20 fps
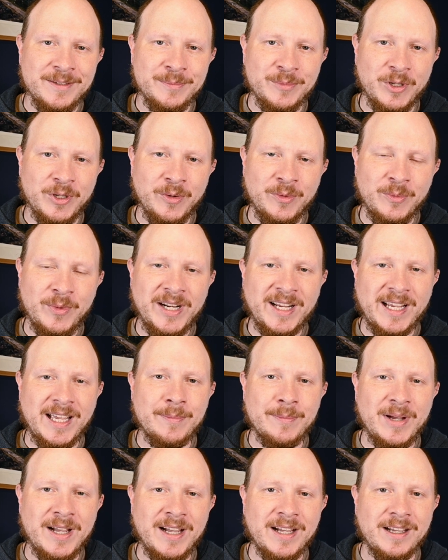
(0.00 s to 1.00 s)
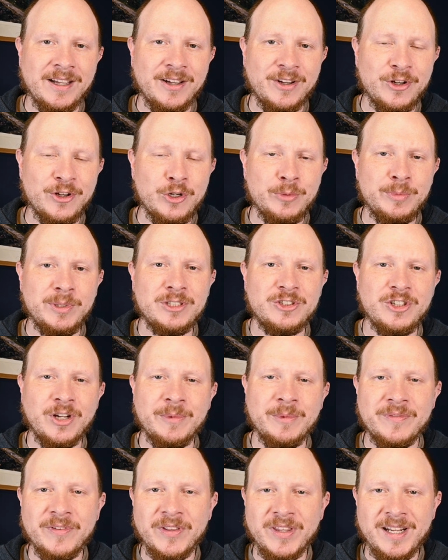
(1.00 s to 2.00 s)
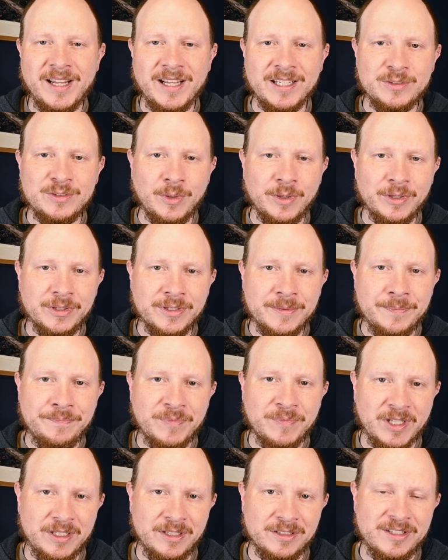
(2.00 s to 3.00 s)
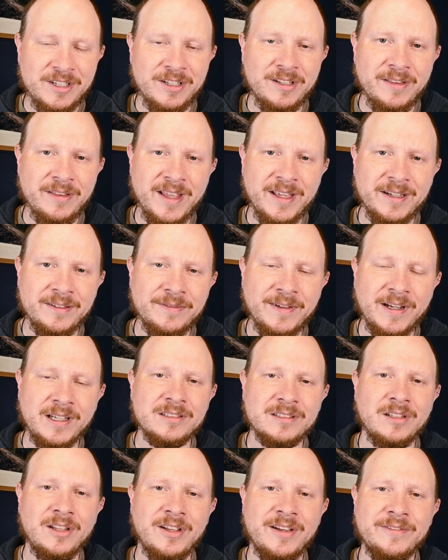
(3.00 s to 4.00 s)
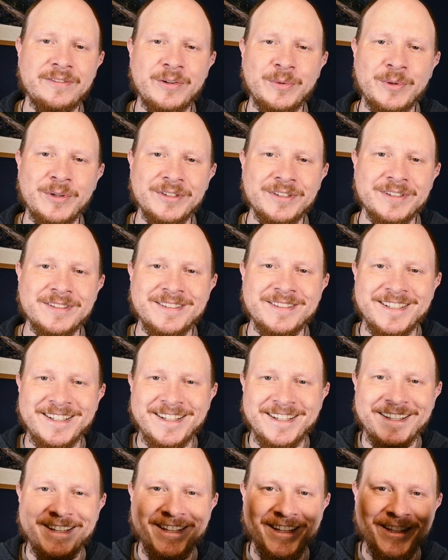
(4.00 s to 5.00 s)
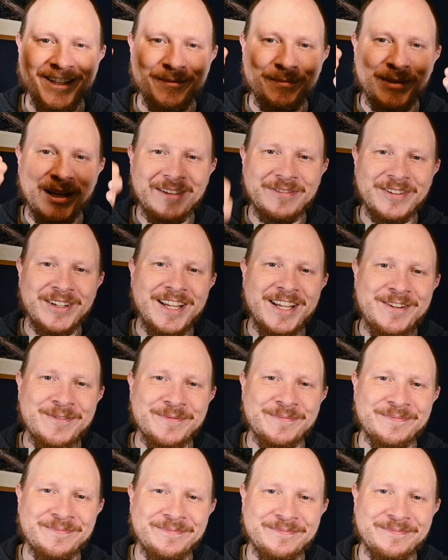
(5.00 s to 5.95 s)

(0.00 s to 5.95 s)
But when I get back, I hope you'll join me for the next one. And until then, thanks a lot everyone, and bye for now.